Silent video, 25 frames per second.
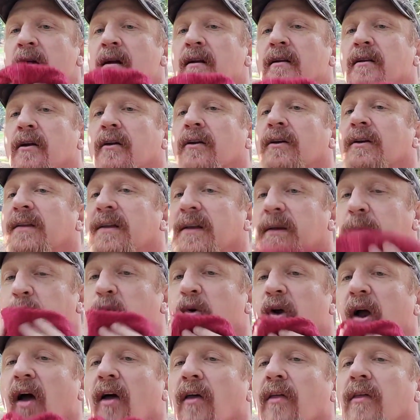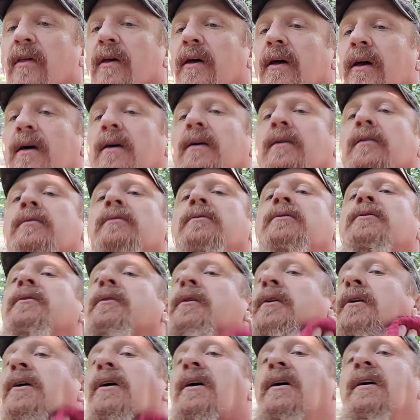took a deep breath,
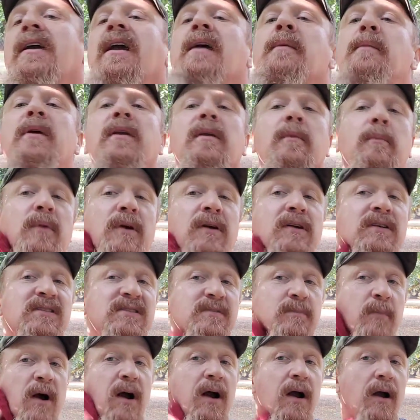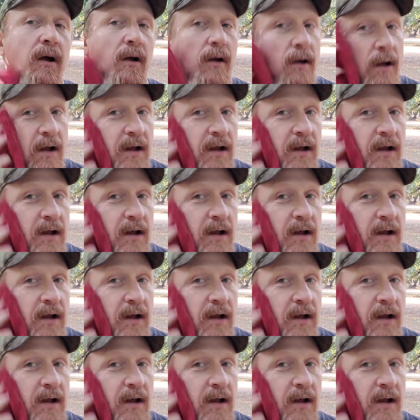and gave me the biggest smile.